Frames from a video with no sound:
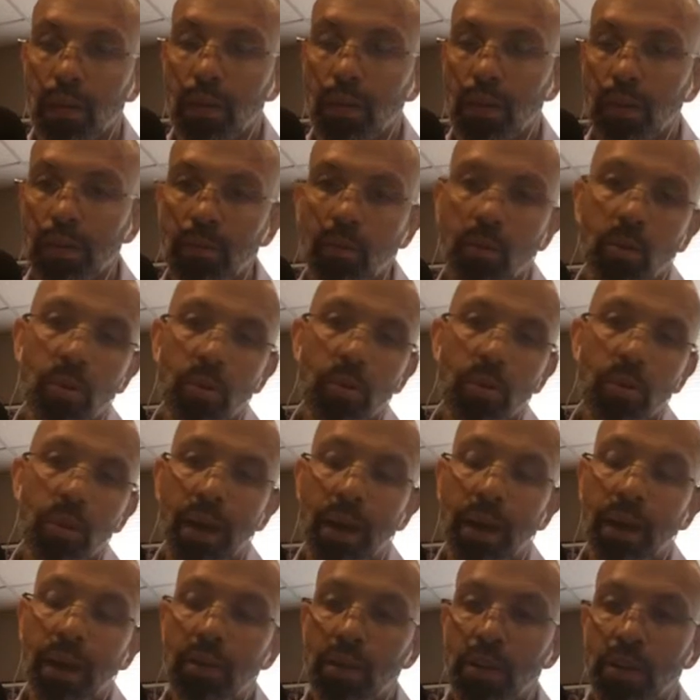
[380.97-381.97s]
Well, yeah. I
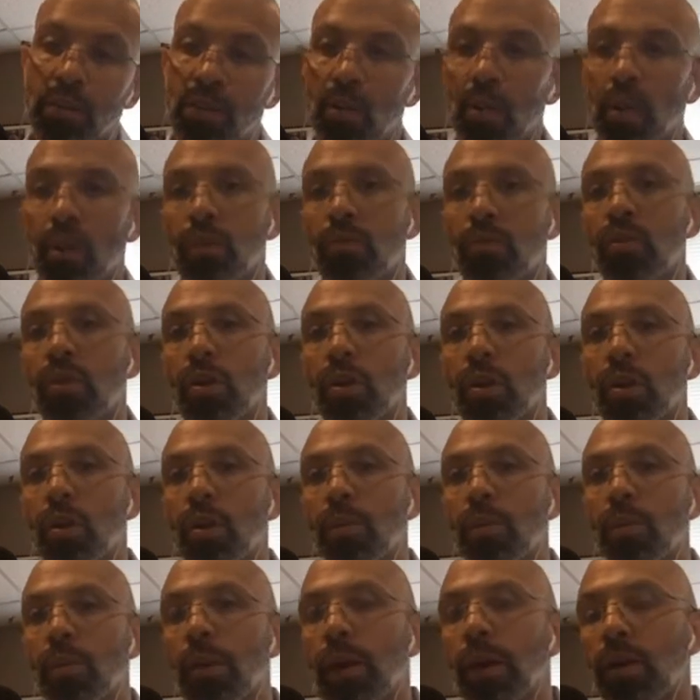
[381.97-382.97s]
mean, if you're gonna buy
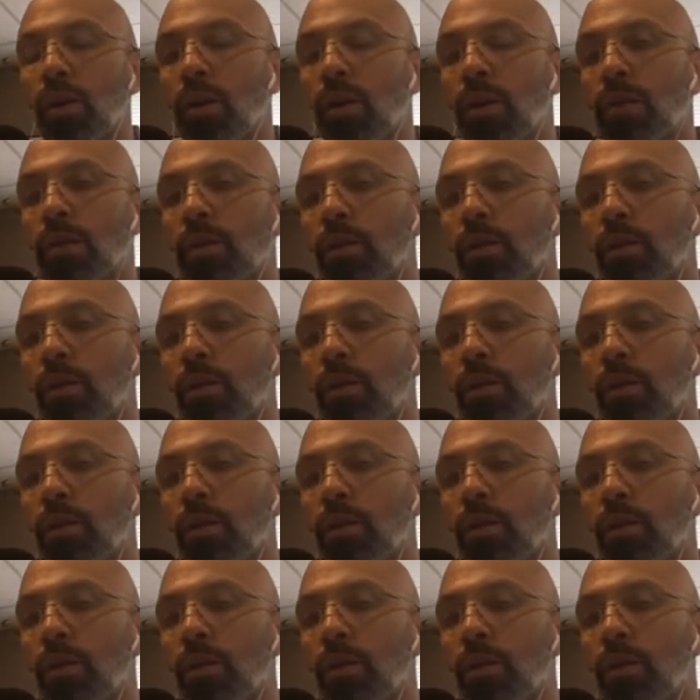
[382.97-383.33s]
a condo